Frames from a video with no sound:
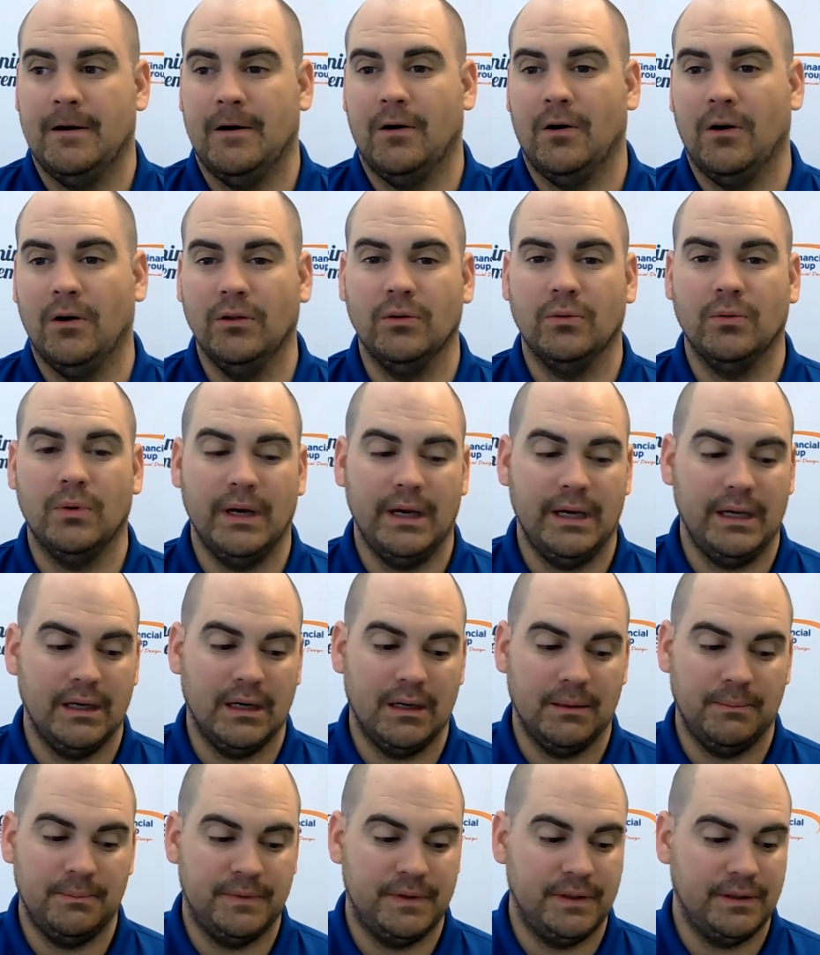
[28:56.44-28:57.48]
All the way
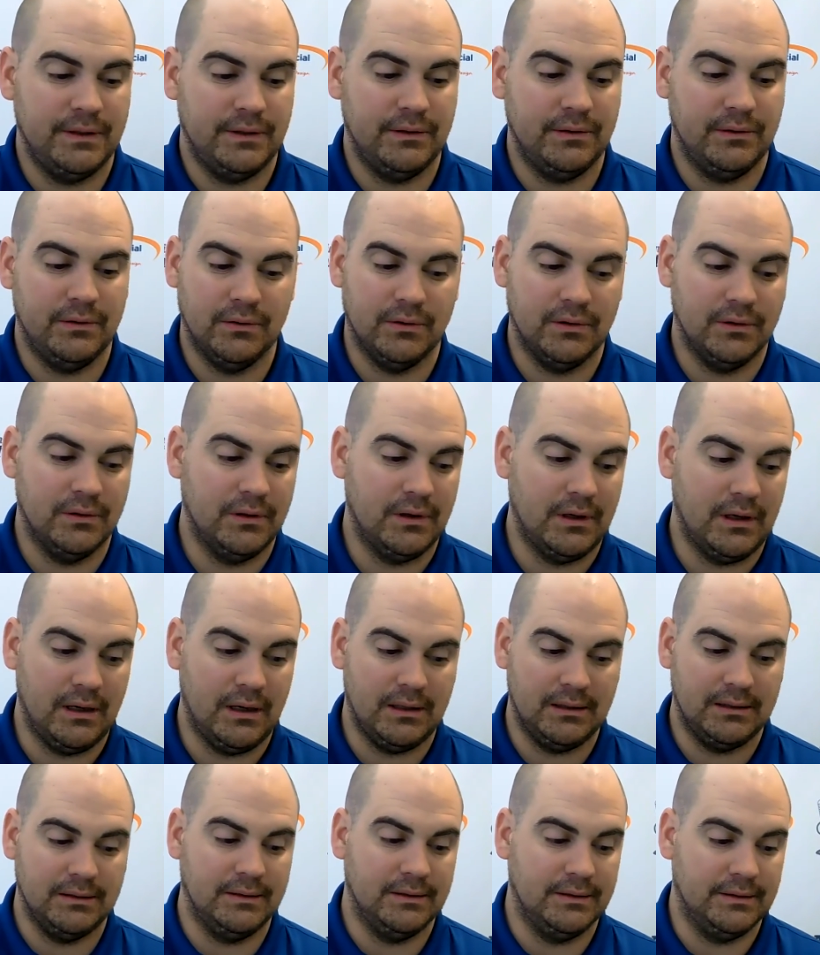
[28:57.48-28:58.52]
up to,
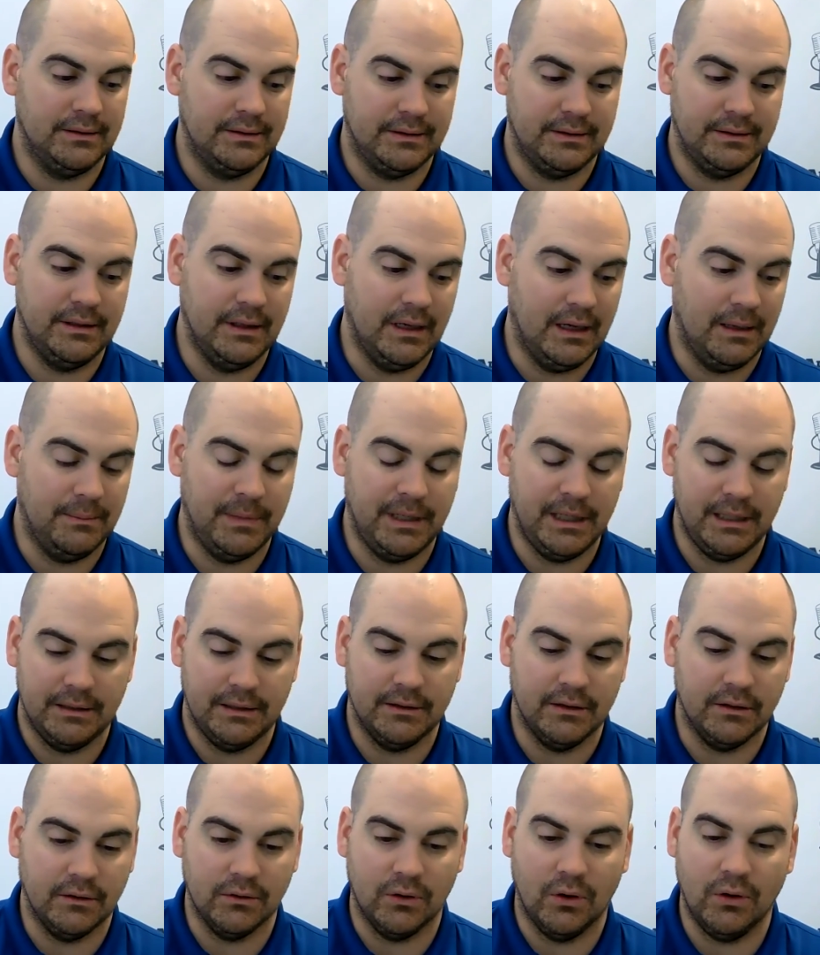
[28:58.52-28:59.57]
the
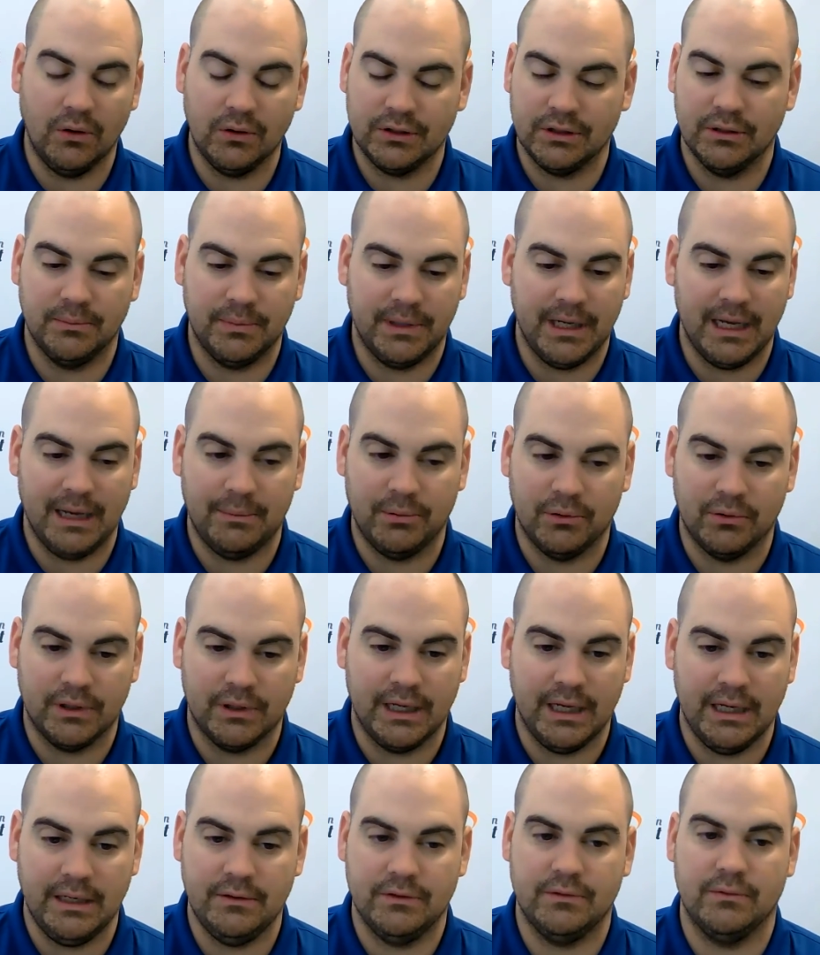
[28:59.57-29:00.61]
long-term capital
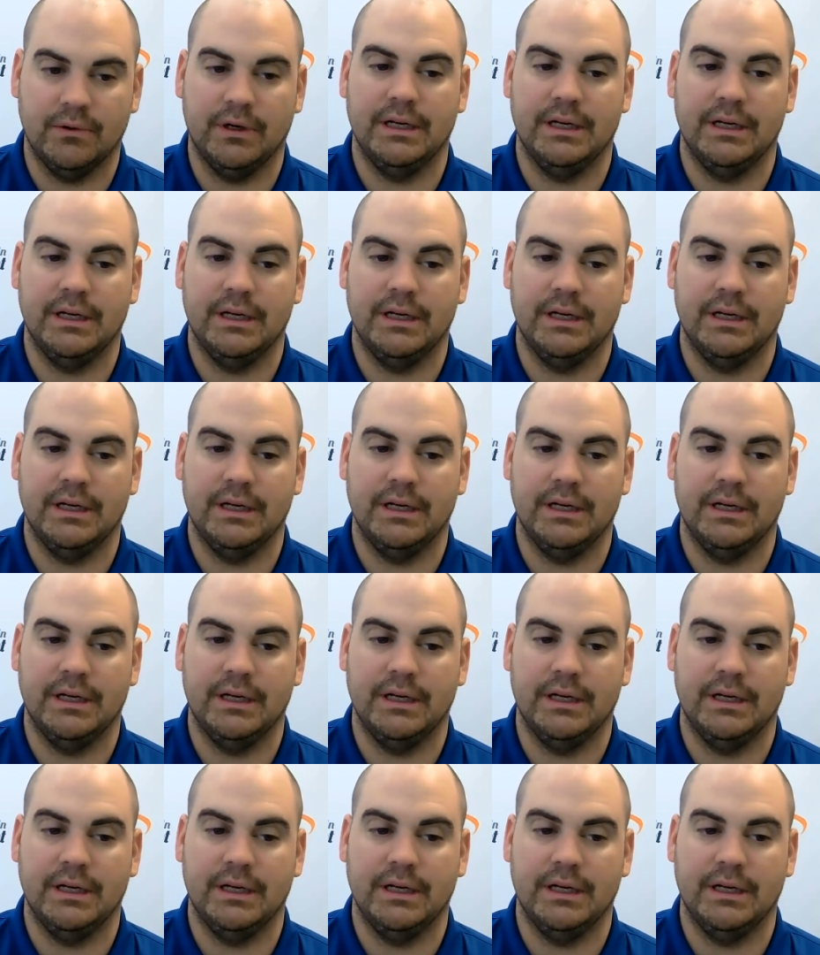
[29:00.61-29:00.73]
gains